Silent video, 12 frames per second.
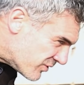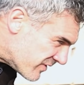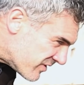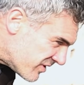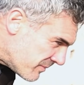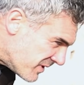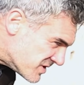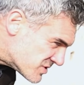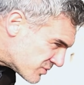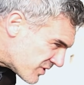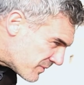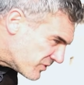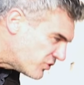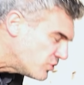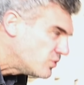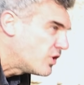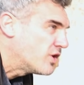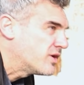to this image, although I
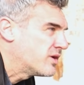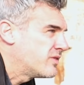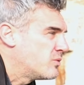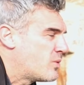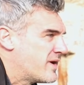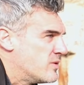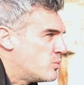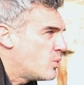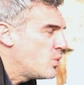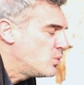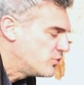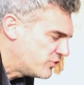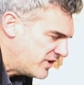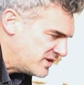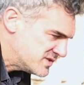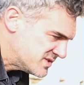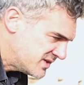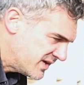do like the way the wall
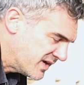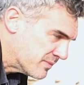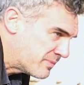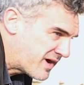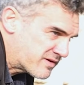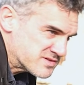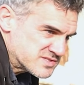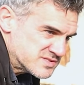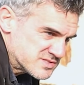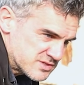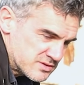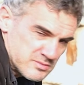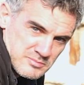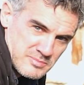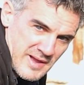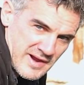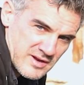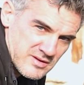sits in comparison to
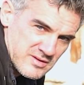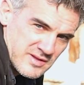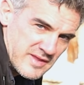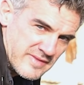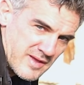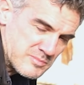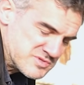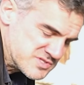back in that